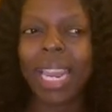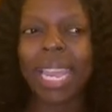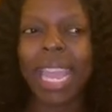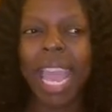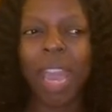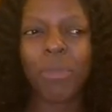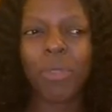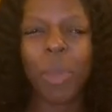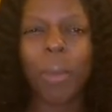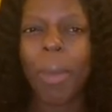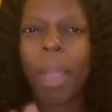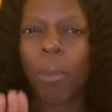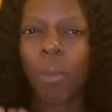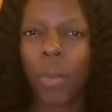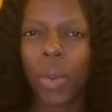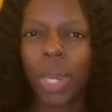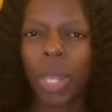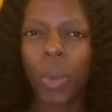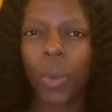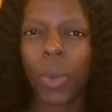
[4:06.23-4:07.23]
like after my
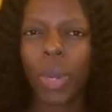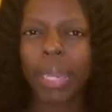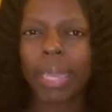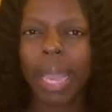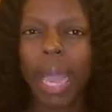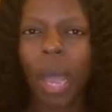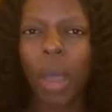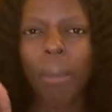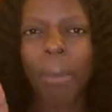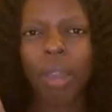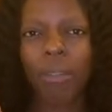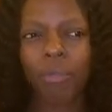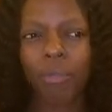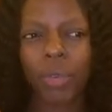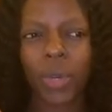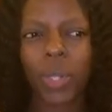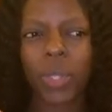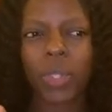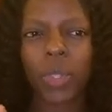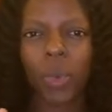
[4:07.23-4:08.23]
morning workout, my
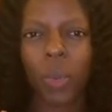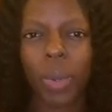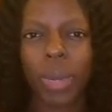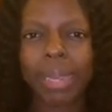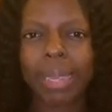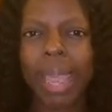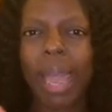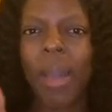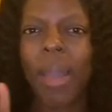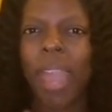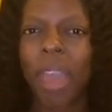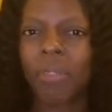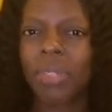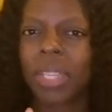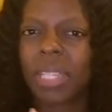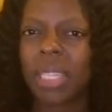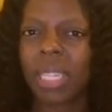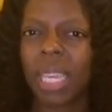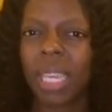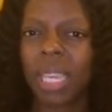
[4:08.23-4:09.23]
first workout
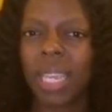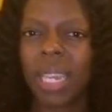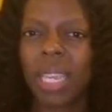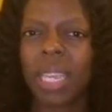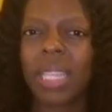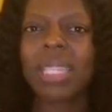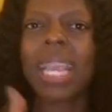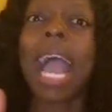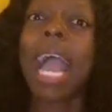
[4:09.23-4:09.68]
after taking these,